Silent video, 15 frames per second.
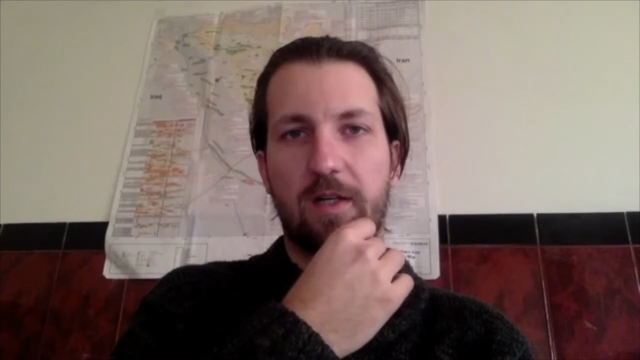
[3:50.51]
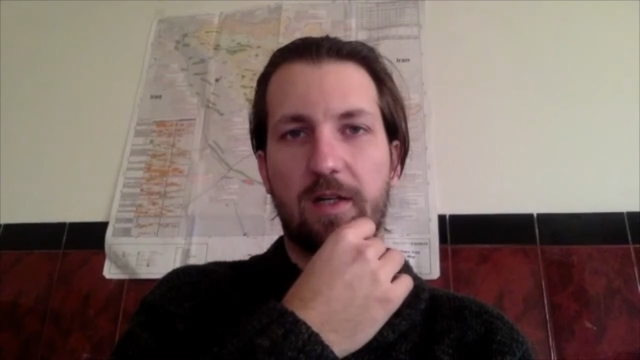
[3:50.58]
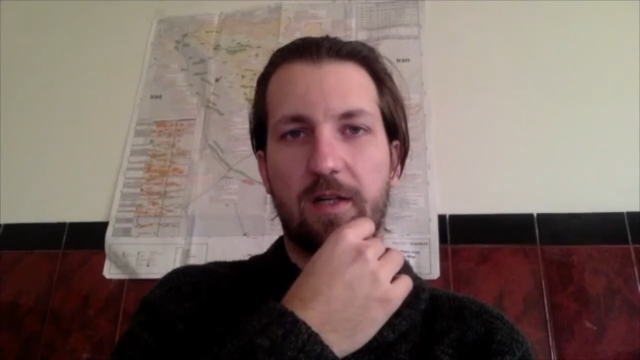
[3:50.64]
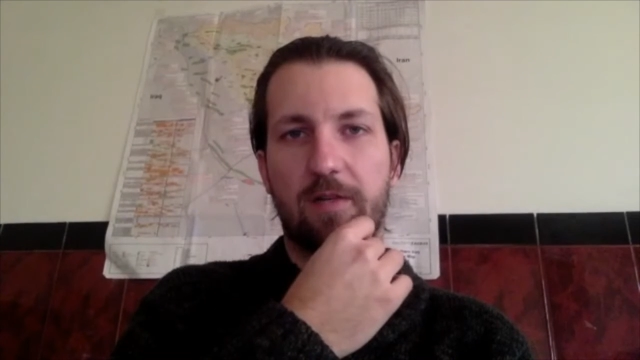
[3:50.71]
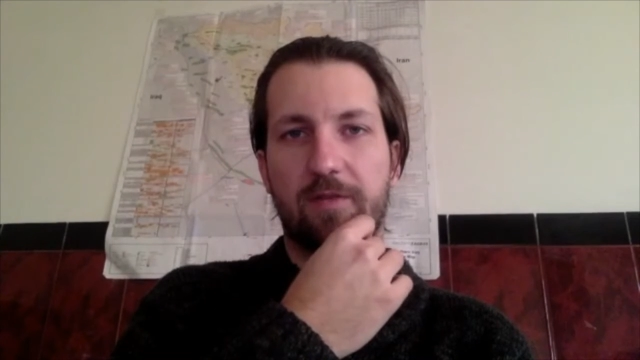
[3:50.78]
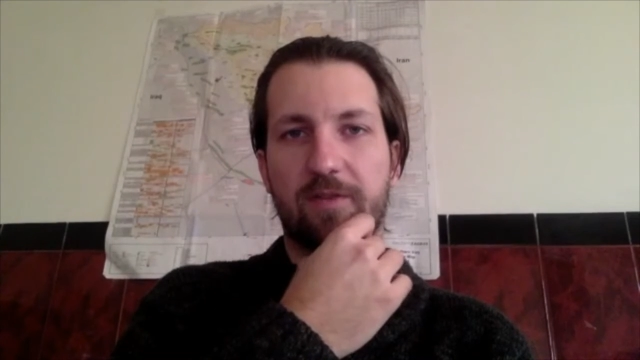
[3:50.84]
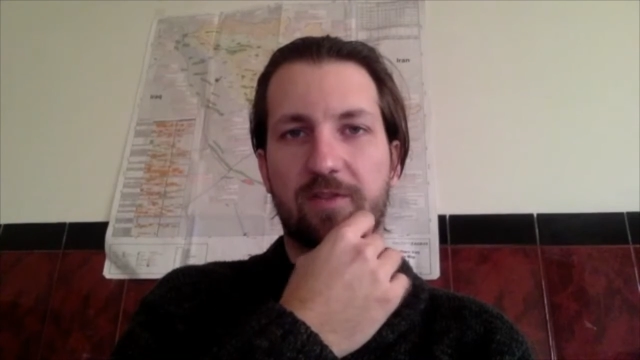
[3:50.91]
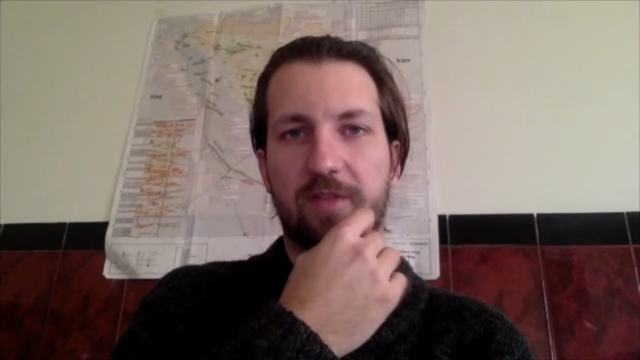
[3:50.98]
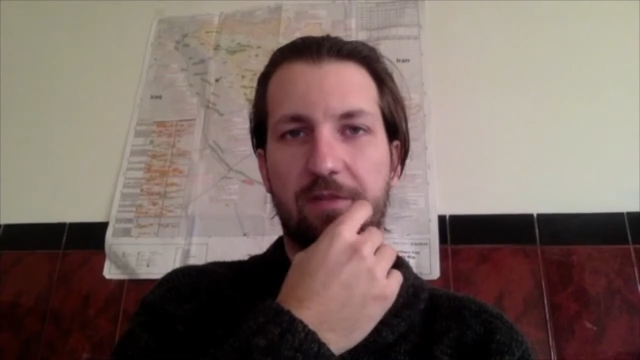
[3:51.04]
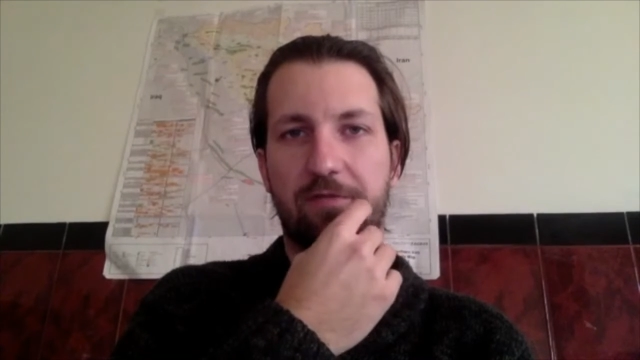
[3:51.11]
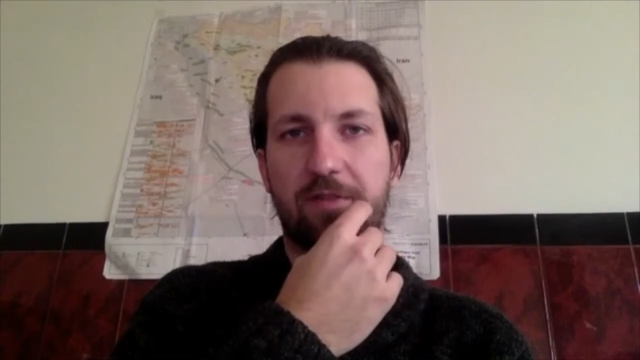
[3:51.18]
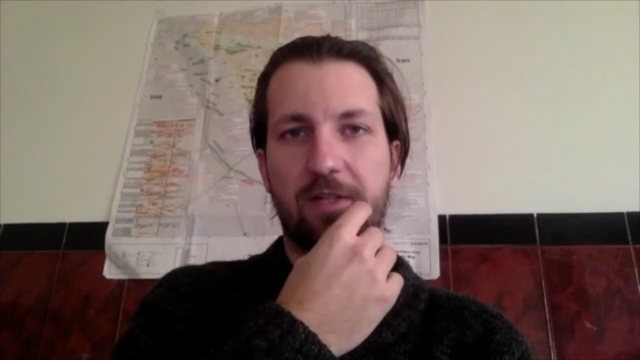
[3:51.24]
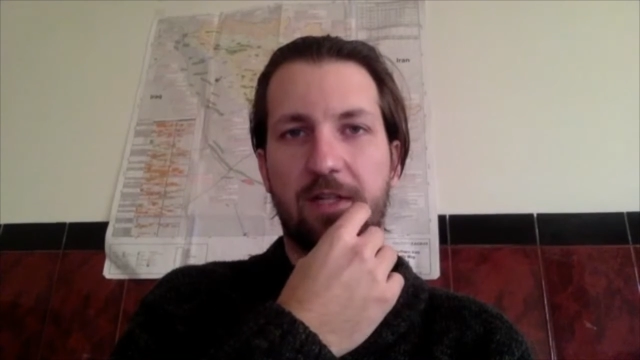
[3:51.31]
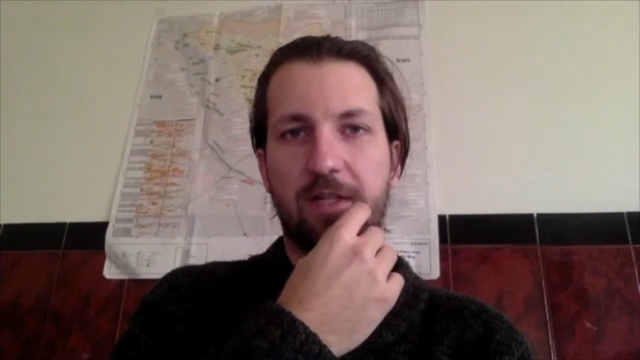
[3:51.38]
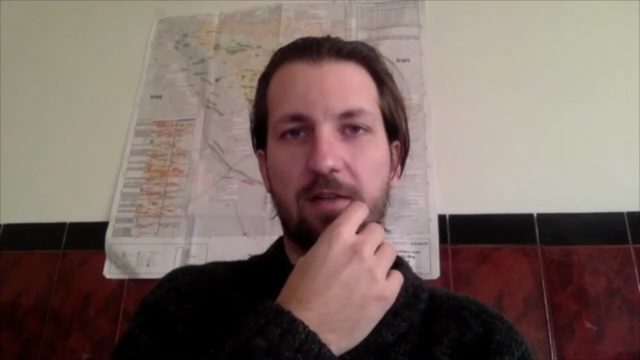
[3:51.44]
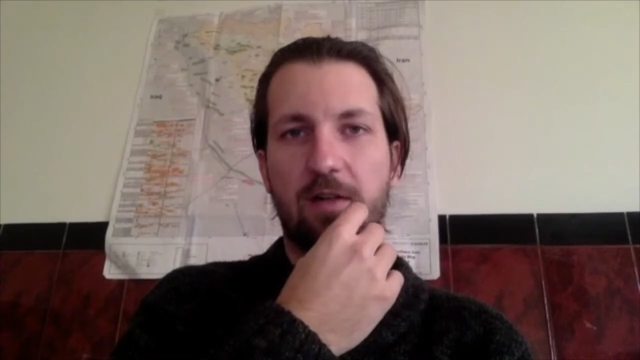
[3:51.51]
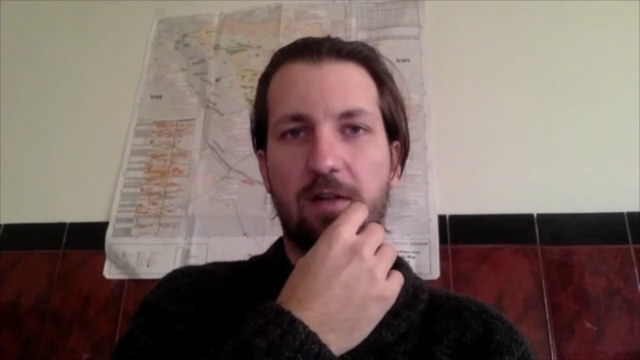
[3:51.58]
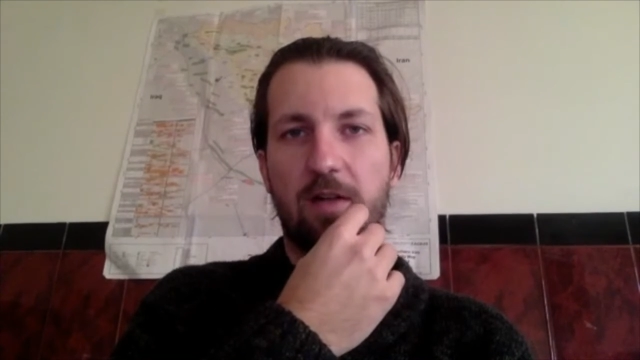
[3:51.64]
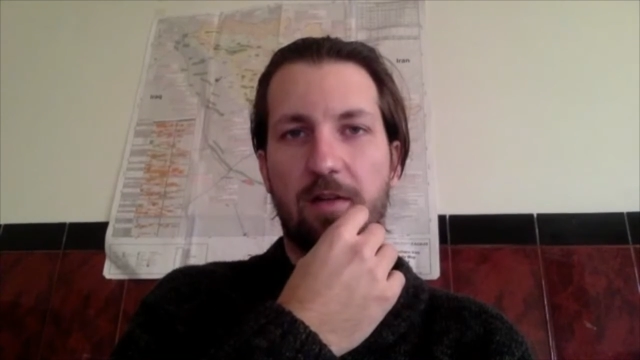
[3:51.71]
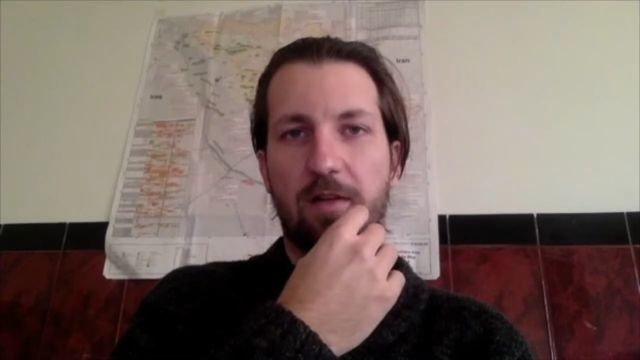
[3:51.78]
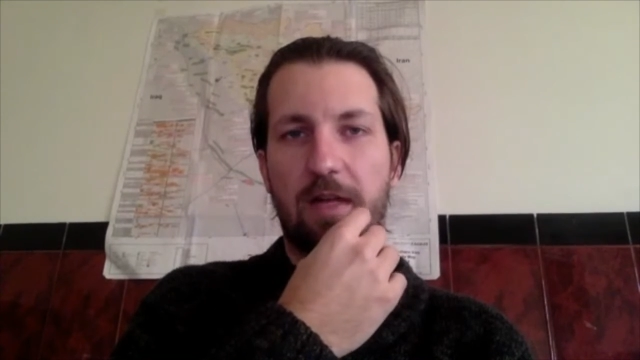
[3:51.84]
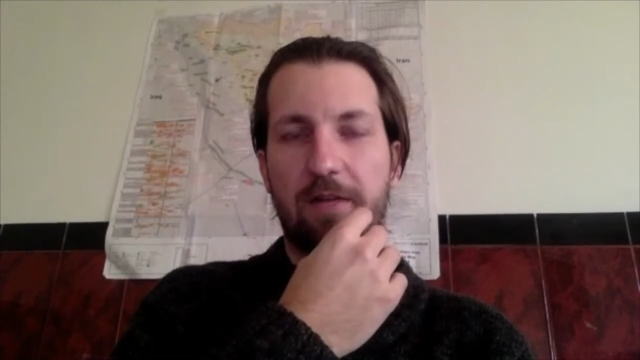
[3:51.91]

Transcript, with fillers: all of the suffering and all